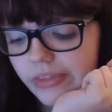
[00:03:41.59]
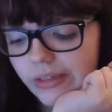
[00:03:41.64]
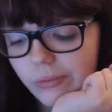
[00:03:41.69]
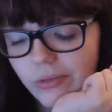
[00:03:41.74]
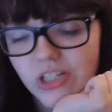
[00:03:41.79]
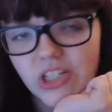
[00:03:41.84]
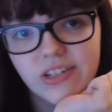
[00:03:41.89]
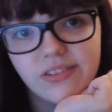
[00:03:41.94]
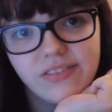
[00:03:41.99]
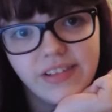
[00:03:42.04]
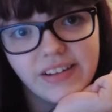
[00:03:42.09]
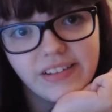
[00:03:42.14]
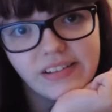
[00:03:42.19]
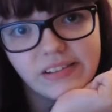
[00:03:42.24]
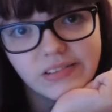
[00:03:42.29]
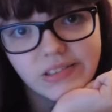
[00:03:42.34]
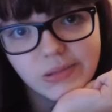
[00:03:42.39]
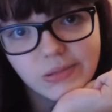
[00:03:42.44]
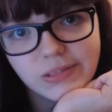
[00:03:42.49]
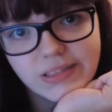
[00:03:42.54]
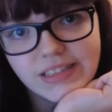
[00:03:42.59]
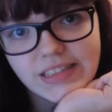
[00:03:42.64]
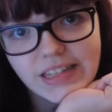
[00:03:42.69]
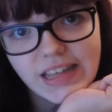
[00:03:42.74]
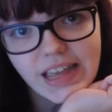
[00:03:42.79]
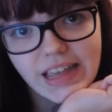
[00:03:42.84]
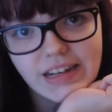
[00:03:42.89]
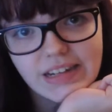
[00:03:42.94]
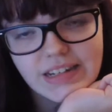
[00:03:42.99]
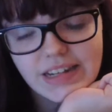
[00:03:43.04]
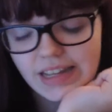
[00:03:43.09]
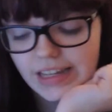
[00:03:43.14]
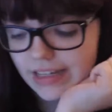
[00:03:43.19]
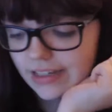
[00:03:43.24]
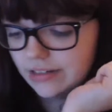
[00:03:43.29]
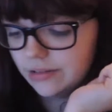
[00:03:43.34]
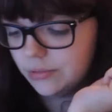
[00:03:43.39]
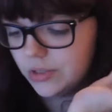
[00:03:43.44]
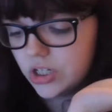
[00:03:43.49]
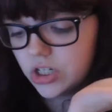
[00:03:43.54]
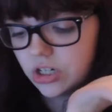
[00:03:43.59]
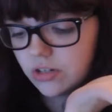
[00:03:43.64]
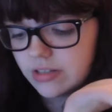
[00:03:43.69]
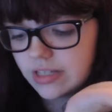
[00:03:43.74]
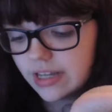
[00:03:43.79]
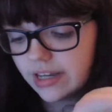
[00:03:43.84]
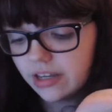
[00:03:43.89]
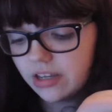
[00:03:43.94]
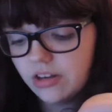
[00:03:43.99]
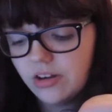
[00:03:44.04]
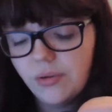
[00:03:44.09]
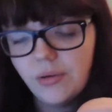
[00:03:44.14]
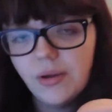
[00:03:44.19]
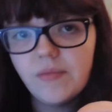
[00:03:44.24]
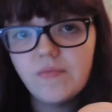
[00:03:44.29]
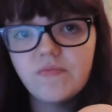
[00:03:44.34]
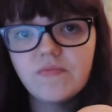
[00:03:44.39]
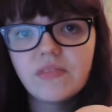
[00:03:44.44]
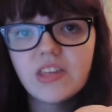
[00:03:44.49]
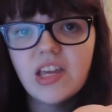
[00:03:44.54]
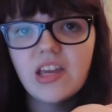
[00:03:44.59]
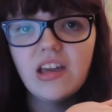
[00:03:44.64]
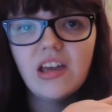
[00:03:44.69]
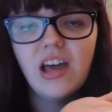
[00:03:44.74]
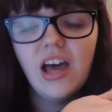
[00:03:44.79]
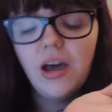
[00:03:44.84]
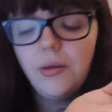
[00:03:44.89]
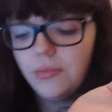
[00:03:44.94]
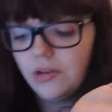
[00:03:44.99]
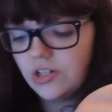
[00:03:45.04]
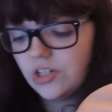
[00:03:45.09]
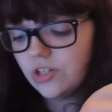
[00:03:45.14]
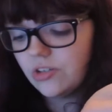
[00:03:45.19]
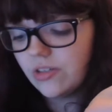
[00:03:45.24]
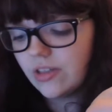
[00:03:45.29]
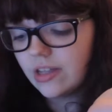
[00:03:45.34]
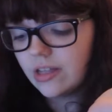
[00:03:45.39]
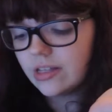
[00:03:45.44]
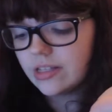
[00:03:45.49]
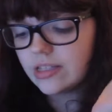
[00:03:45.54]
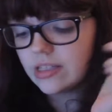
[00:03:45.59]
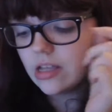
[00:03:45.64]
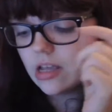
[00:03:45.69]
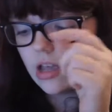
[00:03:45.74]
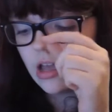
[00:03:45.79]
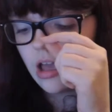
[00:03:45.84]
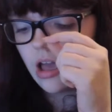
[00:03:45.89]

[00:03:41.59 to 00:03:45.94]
Which I found out towards the end, which I was like, you know what, I'm going to do this.